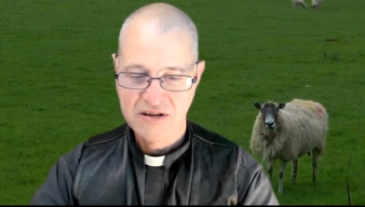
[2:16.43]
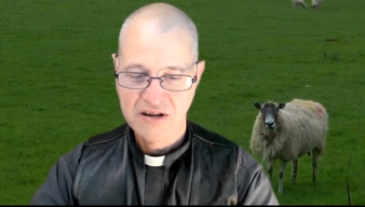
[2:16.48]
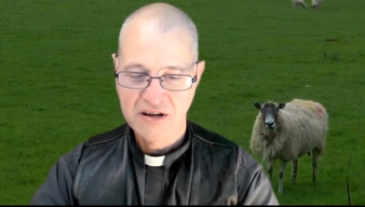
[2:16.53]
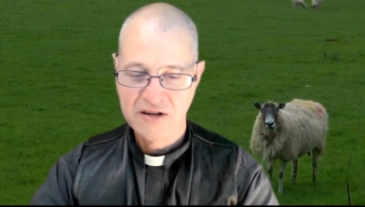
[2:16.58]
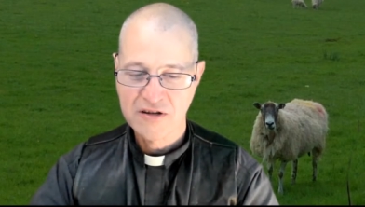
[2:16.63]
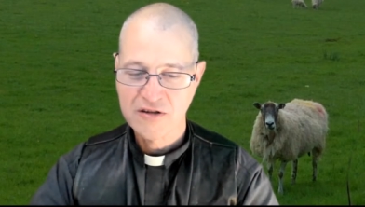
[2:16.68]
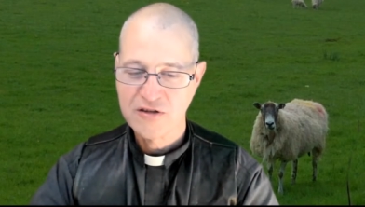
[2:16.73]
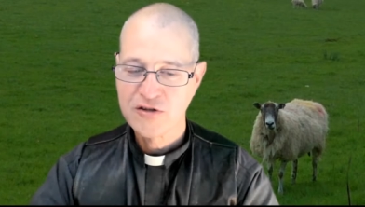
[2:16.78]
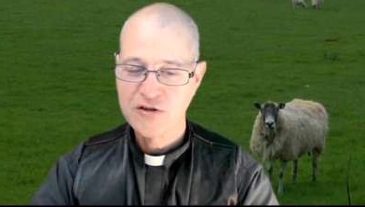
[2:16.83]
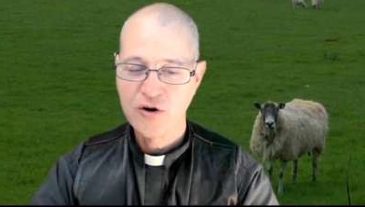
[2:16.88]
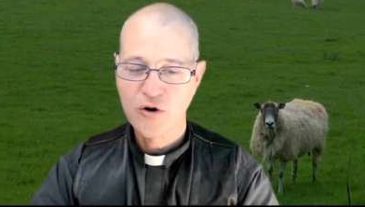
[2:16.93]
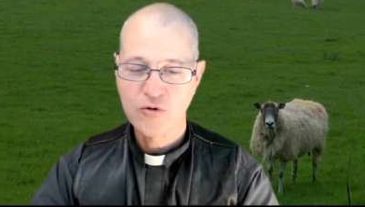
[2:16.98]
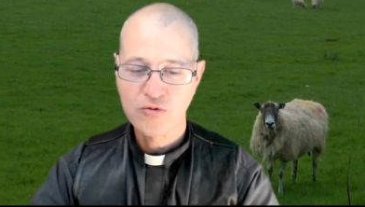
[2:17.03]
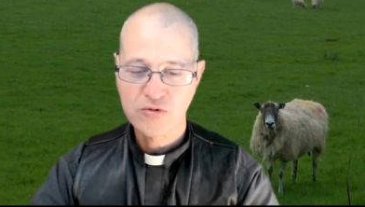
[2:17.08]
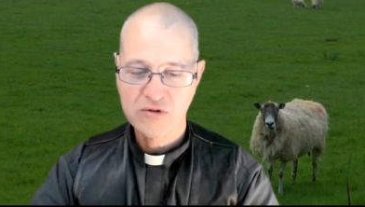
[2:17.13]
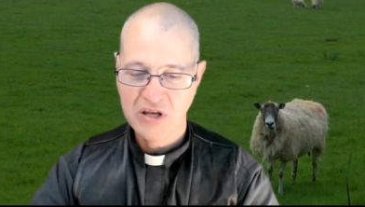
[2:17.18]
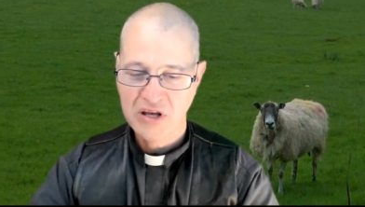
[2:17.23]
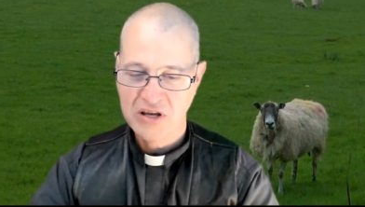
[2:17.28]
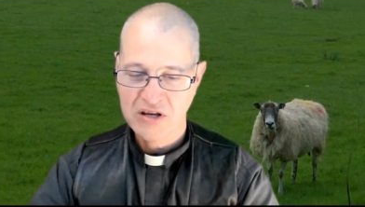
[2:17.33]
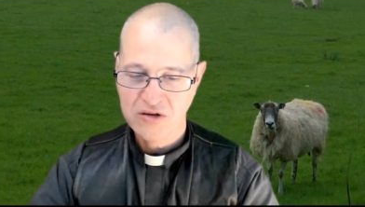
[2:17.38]
and no
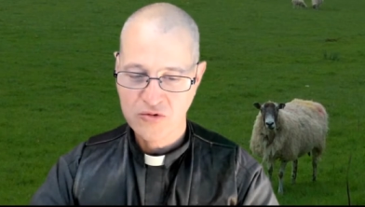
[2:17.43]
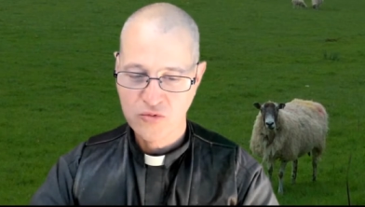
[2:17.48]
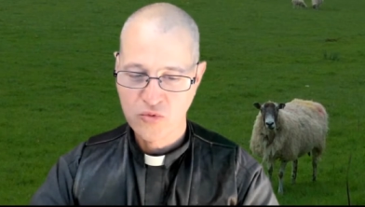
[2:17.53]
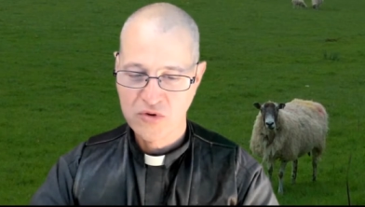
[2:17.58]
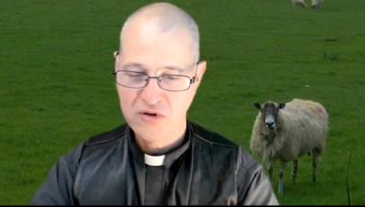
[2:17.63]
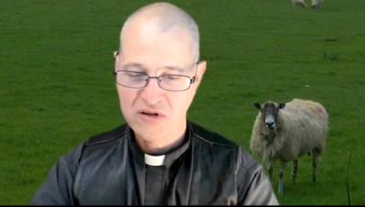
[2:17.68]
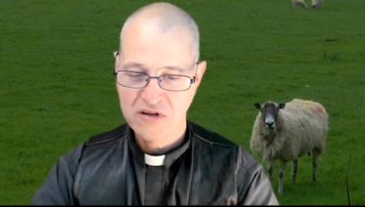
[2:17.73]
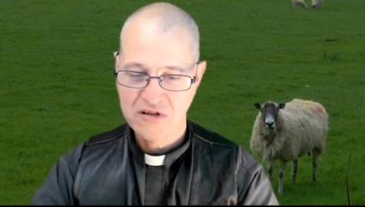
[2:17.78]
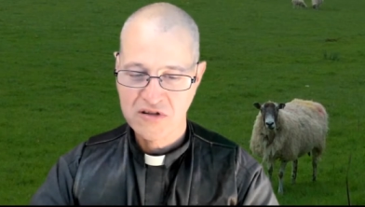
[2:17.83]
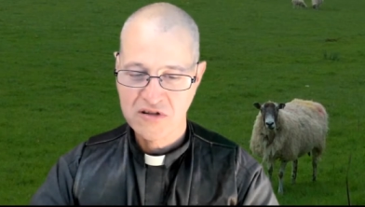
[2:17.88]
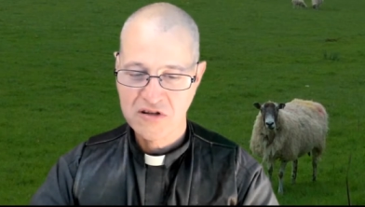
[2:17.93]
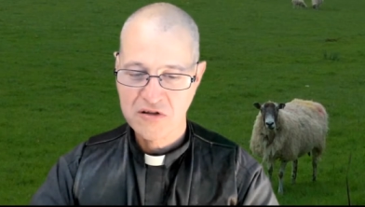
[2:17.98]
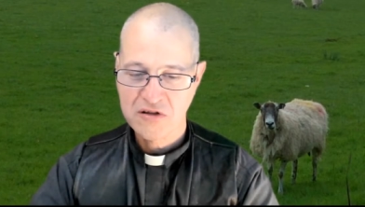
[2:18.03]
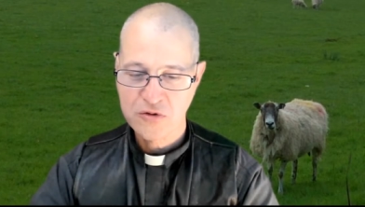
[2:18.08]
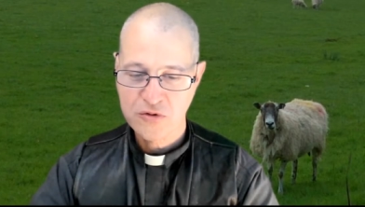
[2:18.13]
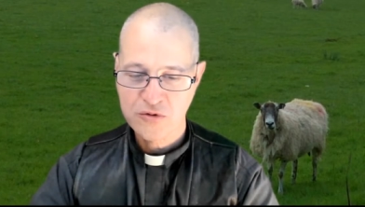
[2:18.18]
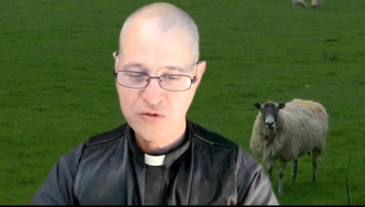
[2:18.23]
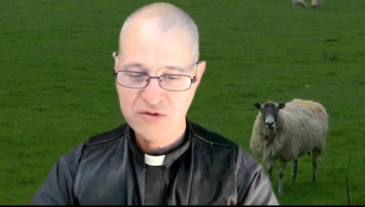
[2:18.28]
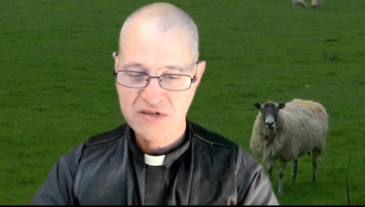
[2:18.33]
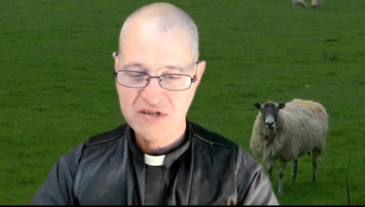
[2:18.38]
king willingly
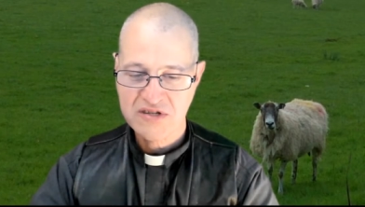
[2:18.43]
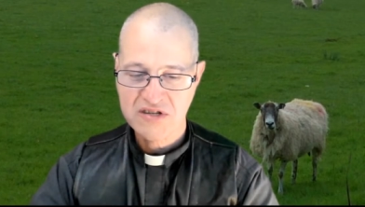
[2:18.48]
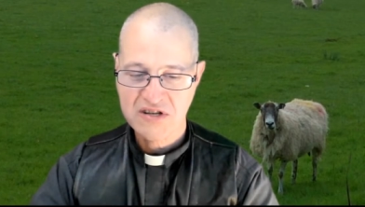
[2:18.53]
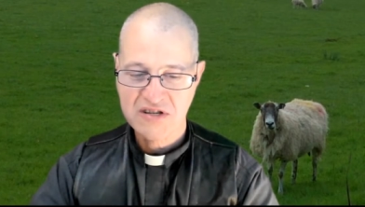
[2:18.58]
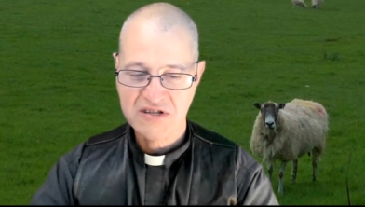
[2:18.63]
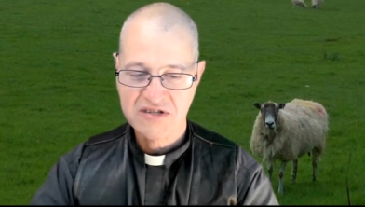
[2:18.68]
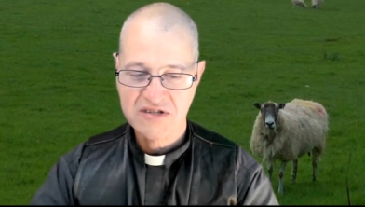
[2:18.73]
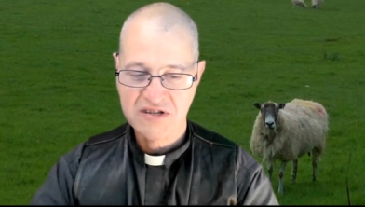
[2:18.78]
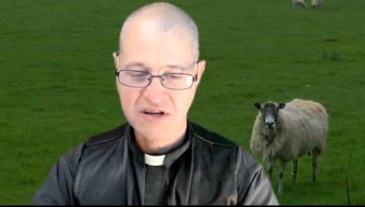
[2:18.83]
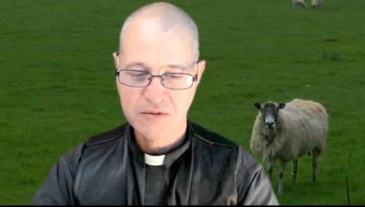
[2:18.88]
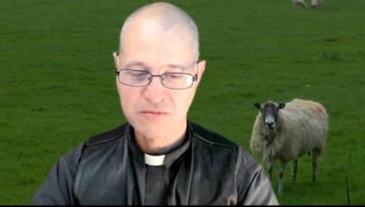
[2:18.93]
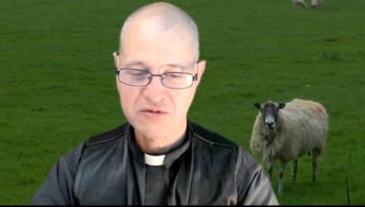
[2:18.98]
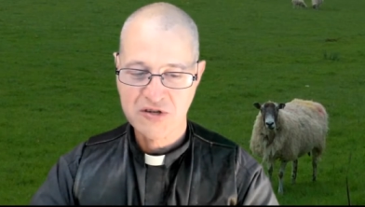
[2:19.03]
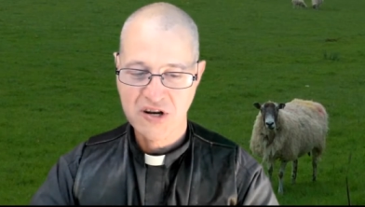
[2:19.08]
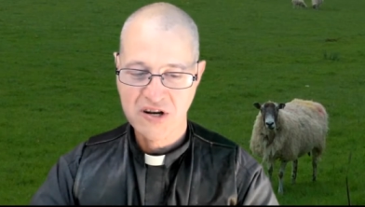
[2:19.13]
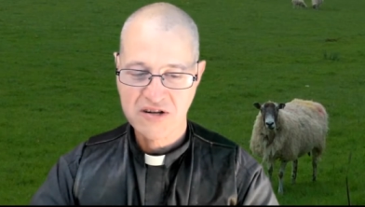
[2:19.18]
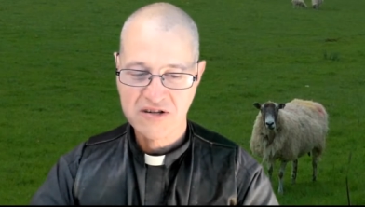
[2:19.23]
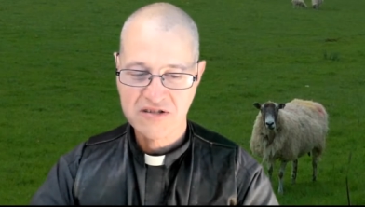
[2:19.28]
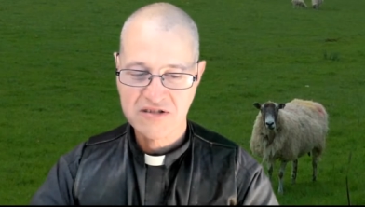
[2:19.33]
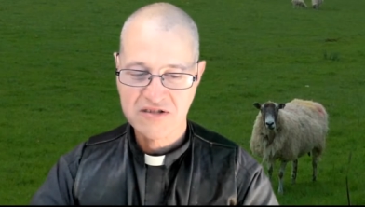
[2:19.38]
loses his
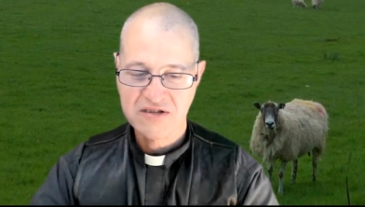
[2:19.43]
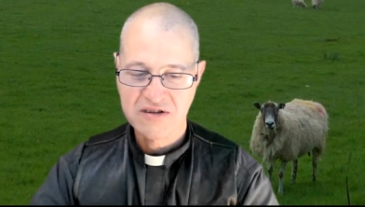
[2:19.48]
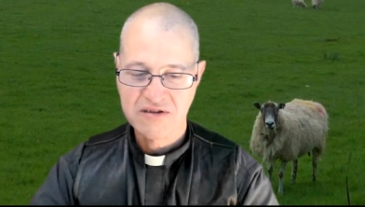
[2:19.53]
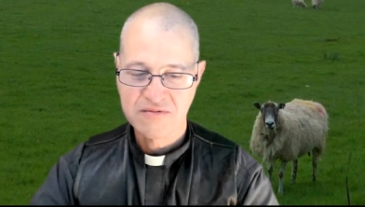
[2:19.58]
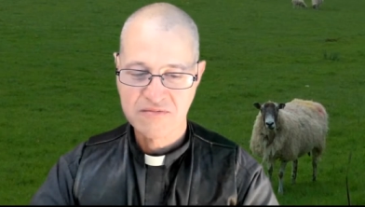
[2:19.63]
subjects.